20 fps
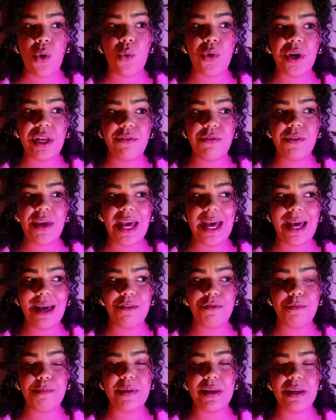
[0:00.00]
or if you
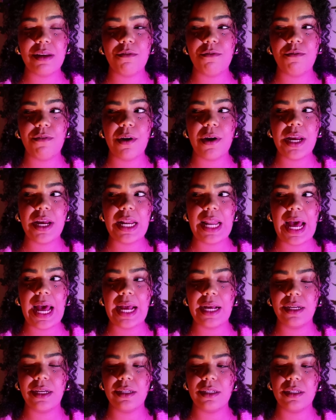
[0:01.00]
have been very
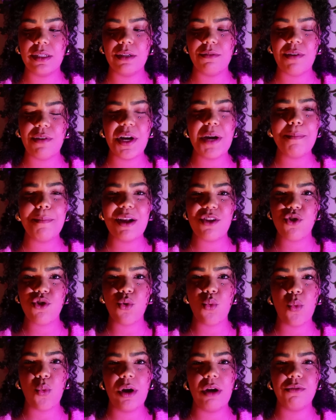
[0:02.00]
much
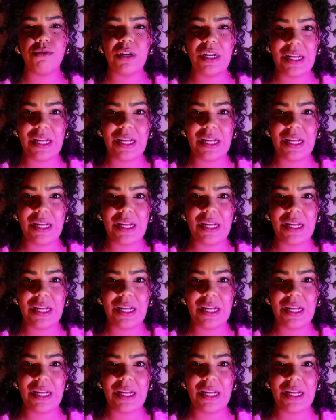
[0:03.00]
aware of